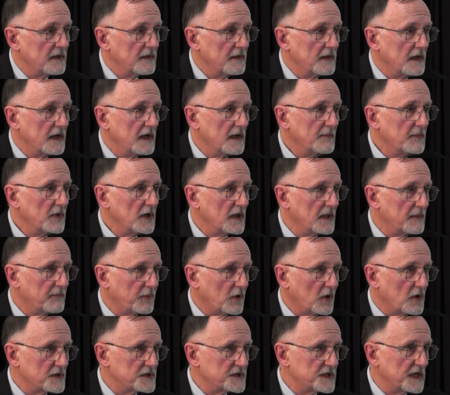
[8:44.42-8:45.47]
The Kimberley
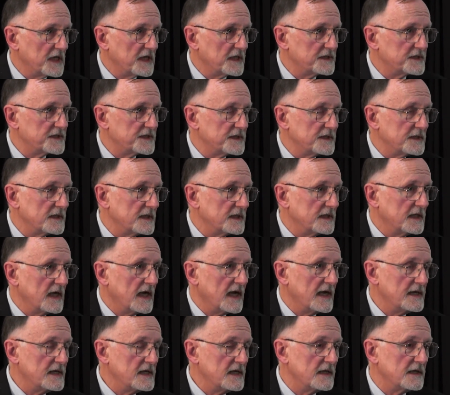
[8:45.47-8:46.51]
process, the
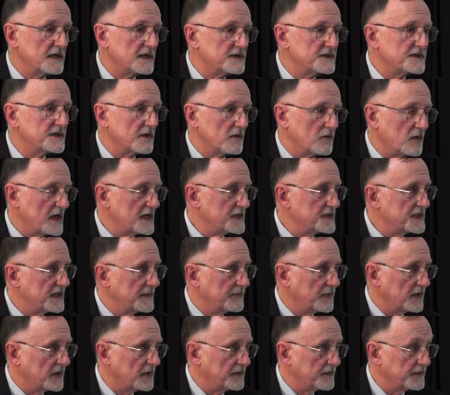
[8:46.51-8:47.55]
idea is quite
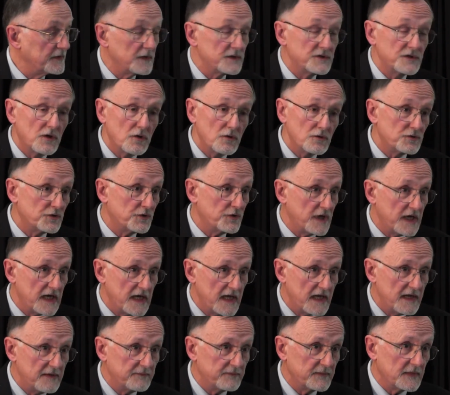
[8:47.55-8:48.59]
simple. There's no
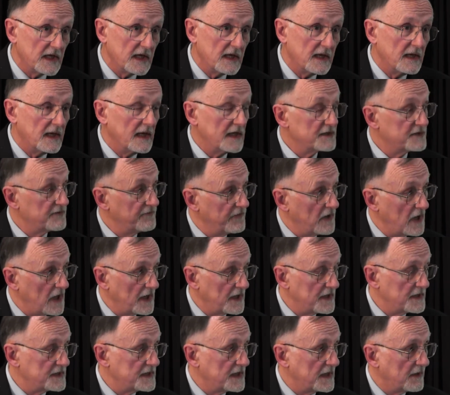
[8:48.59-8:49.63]
treaty. It's
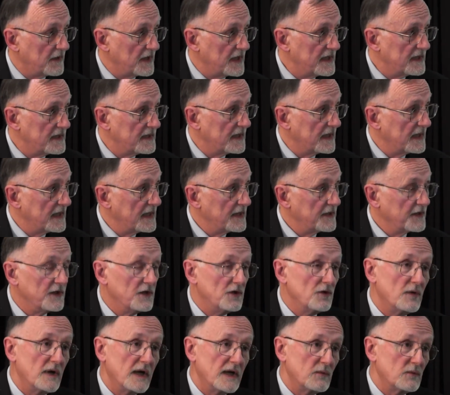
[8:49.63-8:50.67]
voluntary. The
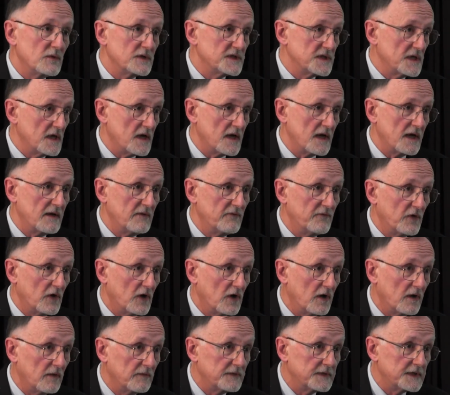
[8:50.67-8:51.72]
UN was not
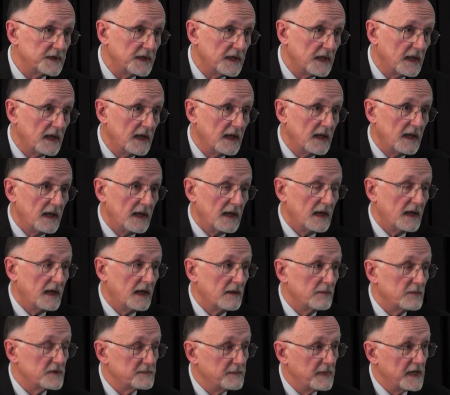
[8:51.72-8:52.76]
involved.
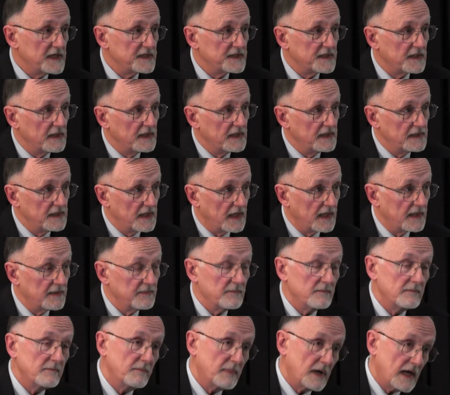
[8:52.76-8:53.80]
It was basically
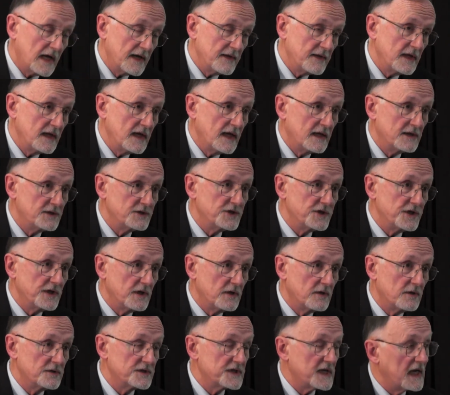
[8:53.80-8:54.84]
done by the
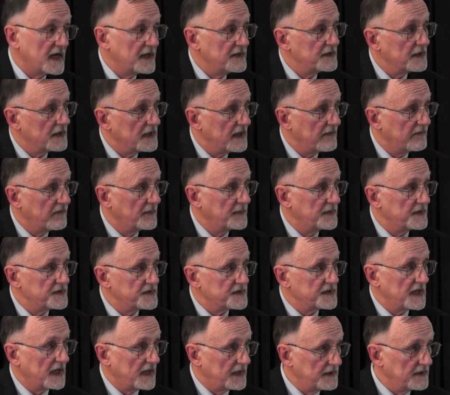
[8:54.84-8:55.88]
NGOs and the
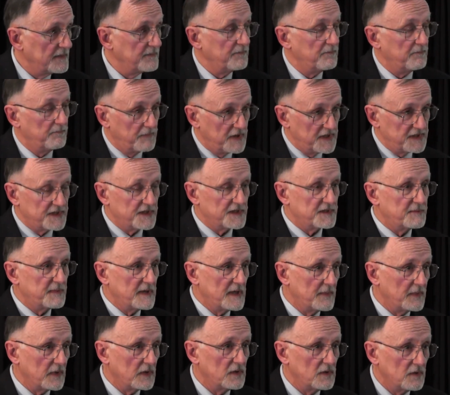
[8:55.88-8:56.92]
governments and the business
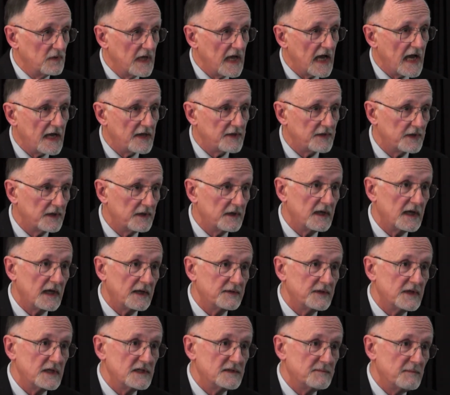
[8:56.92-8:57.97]
people who gathered
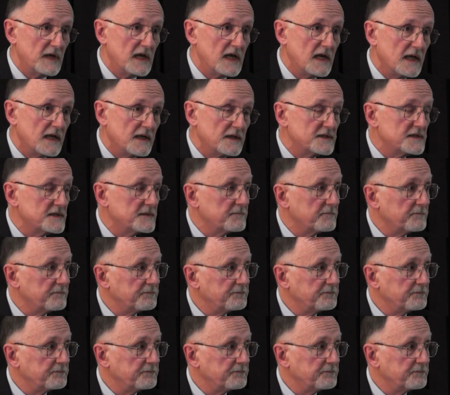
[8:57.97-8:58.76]
at these meetings.